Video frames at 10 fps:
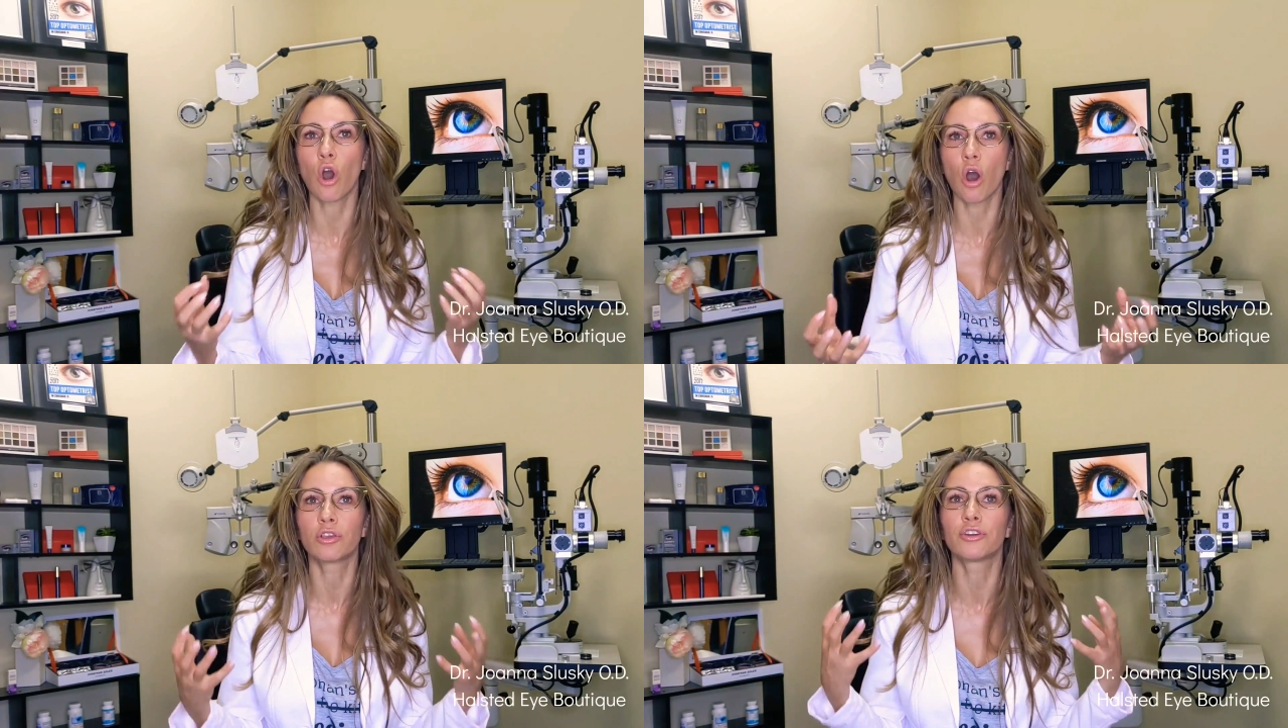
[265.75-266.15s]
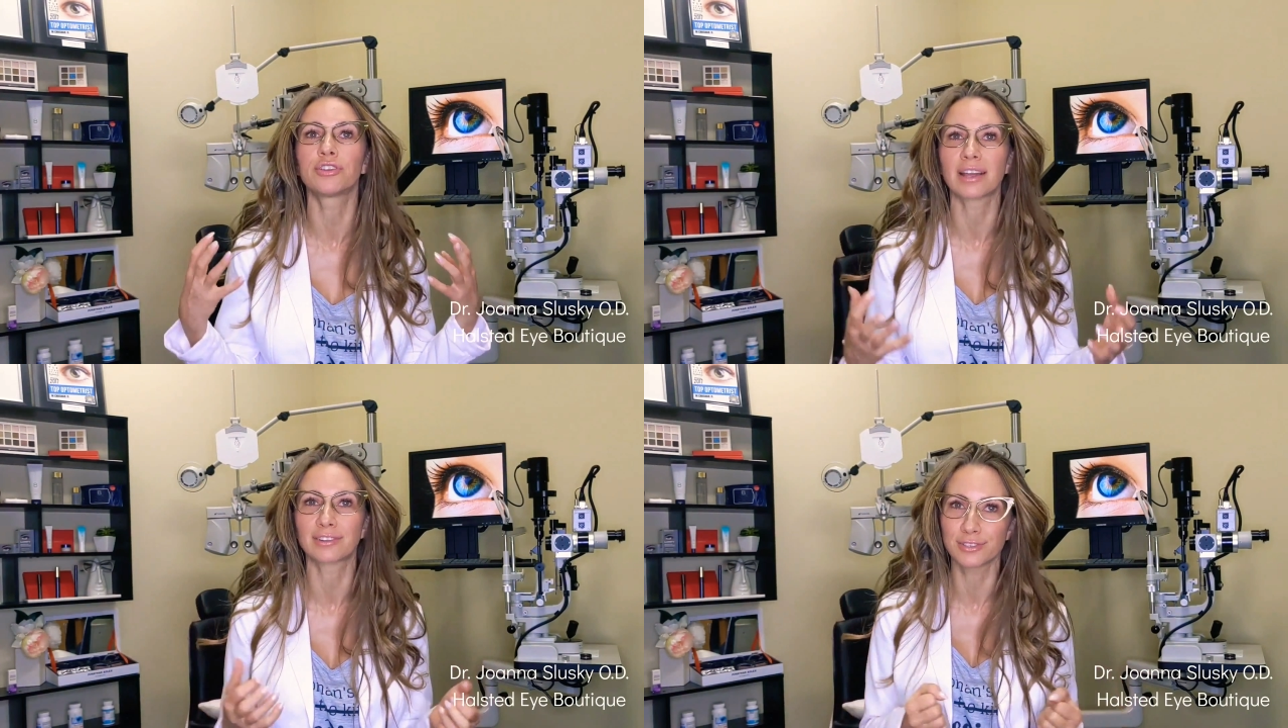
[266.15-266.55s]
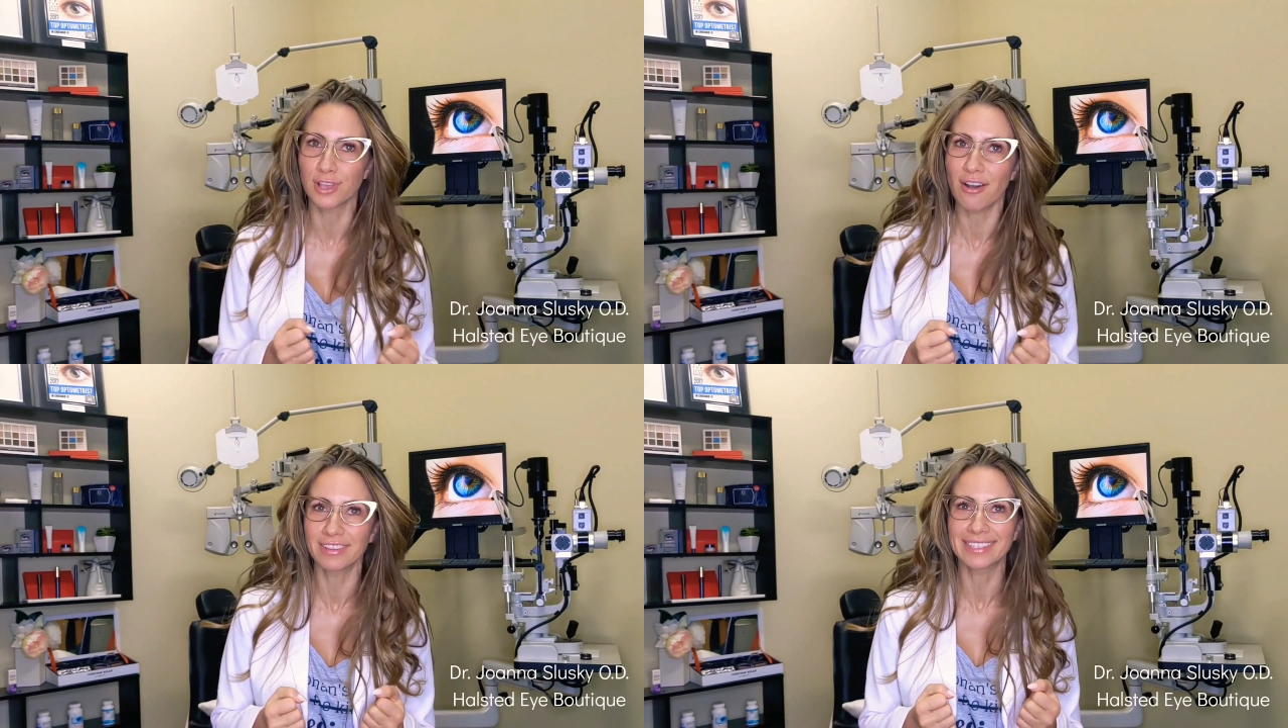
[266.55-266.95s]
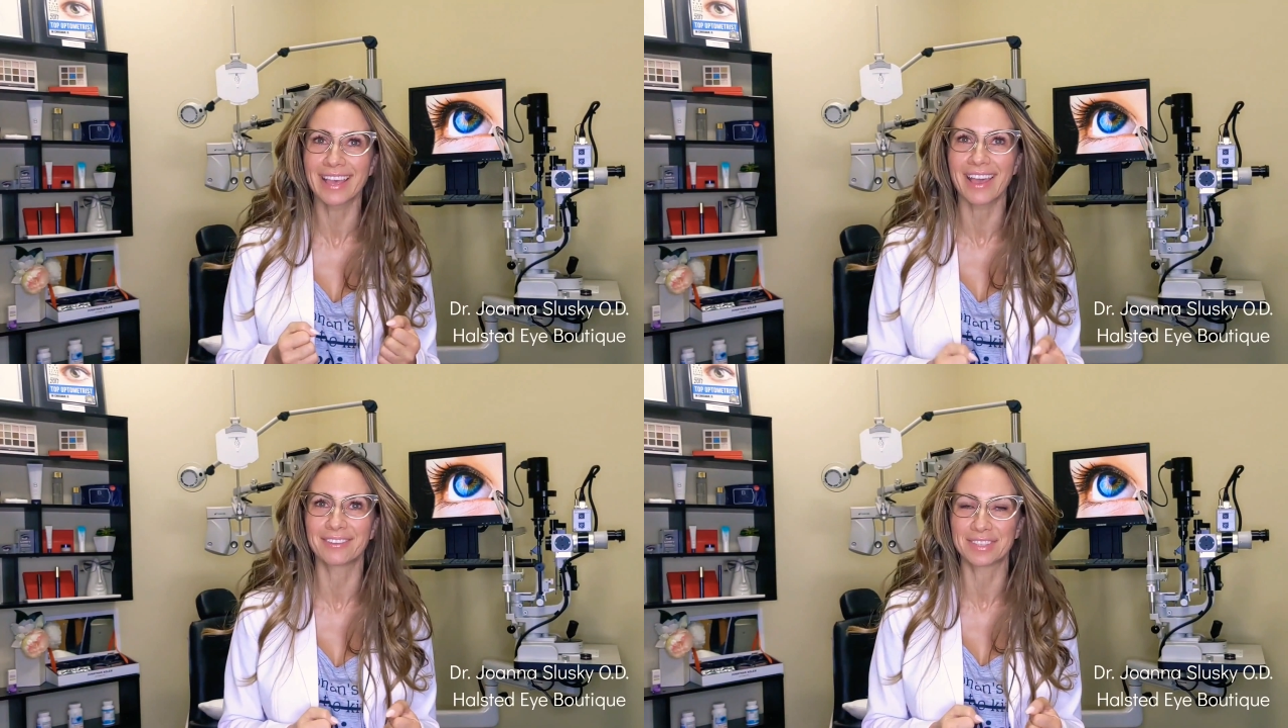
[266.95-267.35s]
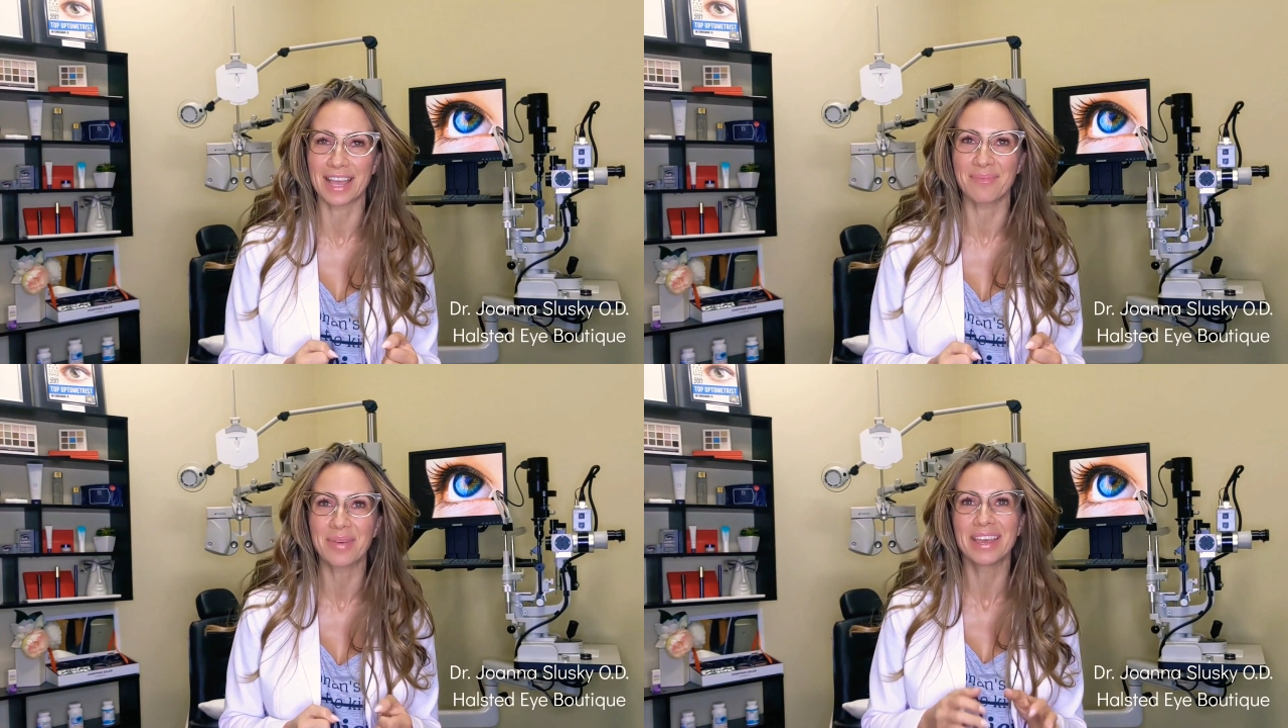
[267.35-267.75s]
call your doctor's office ahead of
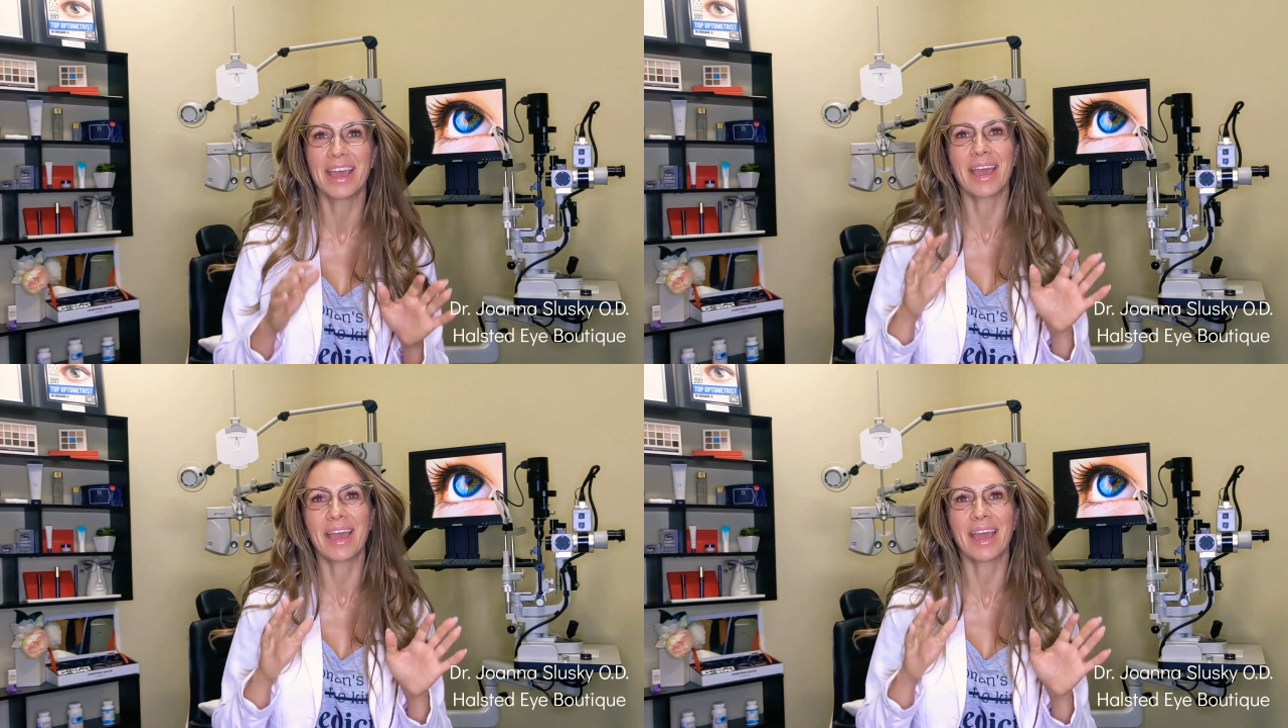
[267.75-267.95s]
time